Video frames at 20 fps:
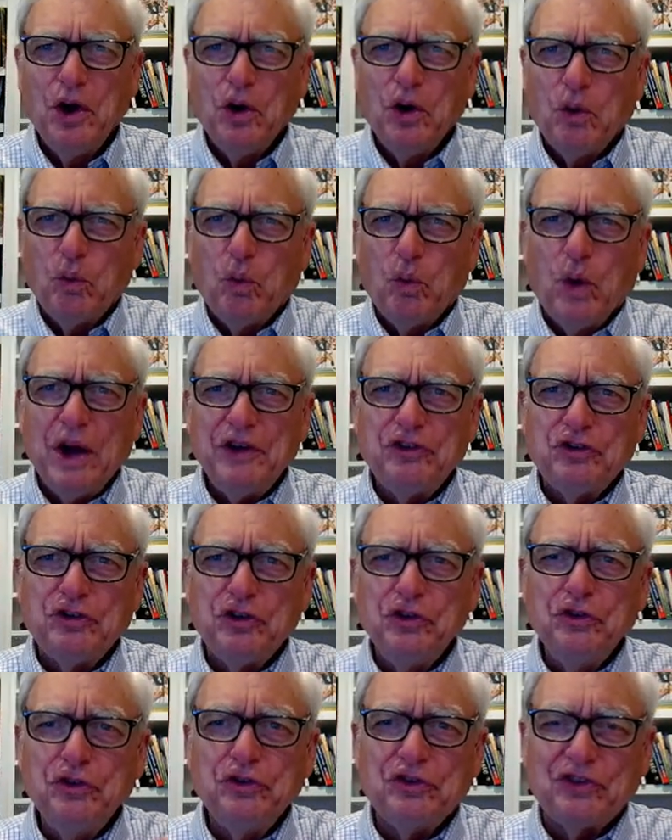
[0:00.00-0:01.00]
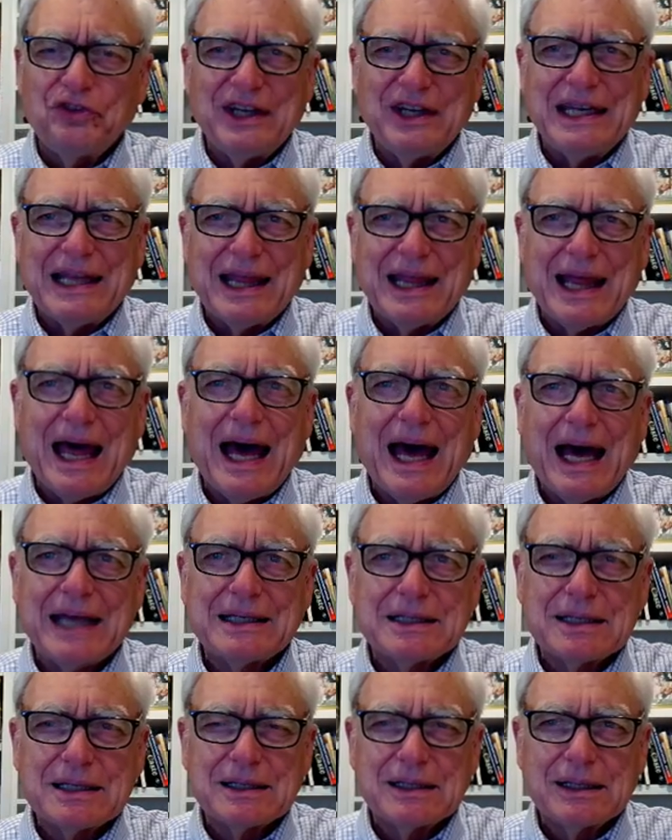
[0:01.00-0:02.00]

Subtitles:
Once you see that,